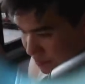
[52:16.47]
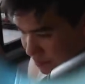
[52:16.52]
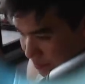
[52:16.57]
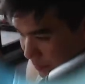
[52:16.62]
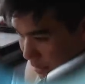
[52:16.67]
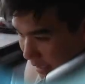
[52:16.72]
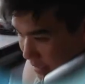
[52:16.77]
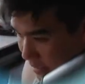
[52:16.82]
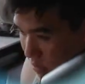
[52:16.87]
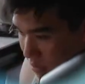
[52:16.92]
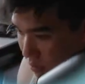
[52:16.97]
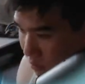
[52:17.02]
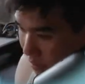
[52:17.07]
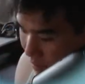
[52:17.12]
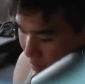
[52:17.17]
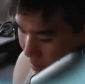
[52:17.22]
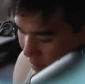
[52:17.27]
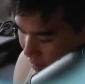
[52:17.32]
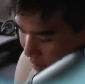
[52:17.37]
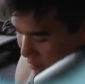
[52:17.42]

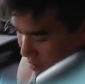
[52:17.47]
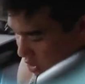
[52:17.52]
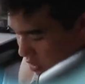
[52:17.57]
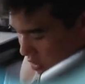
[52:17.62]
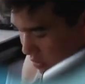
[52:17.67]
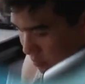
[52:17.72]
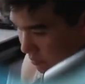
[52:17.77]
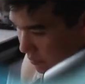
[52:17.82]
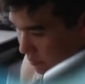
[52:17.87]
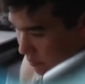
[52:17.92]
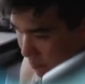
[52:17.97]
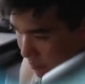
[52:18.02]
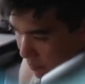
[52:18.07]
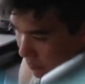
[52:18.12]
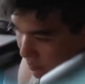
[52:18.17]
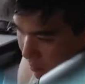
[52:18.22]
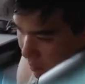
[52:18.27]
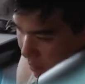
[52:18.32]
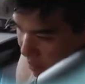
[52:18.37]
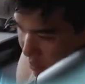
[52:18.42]
hassle. I just,
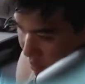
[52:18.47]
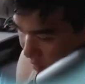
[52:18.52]
there's